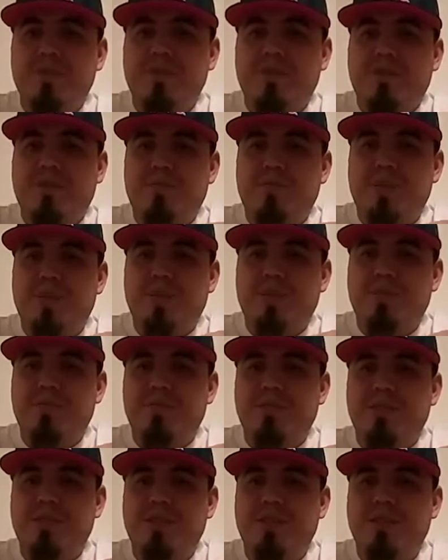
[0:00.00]
out on my
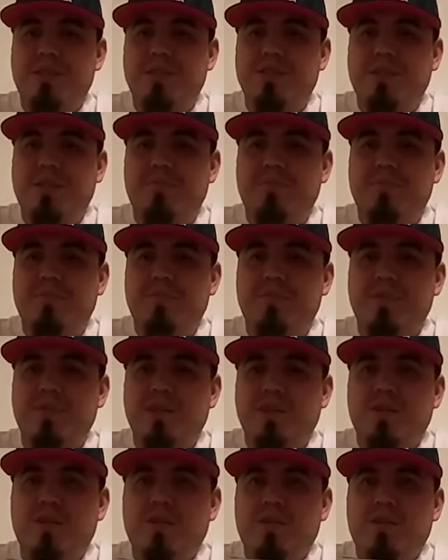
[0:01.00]
EMP to something
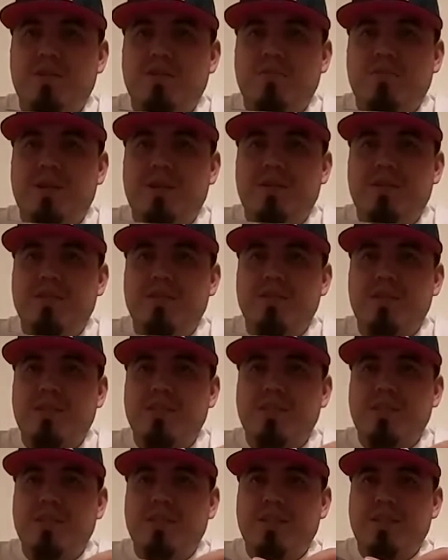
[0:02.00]
regular size
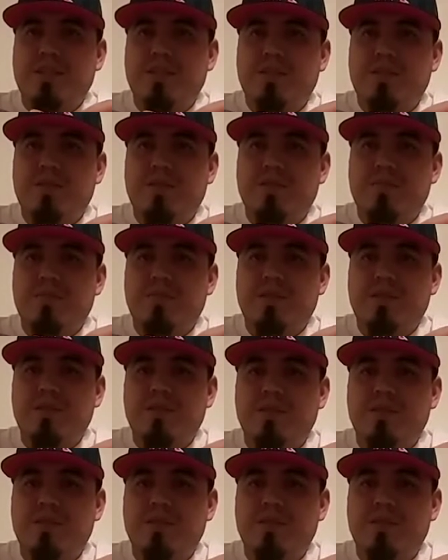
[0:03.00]
like these grips.